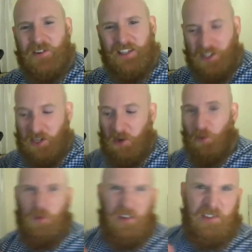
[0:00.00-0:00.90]
there you go, there's the
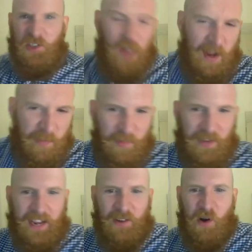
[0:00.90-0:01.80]
goal. Like grab them
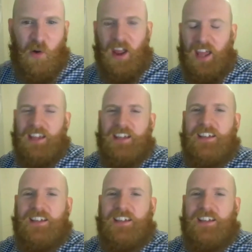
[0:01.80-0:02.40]
now, can't see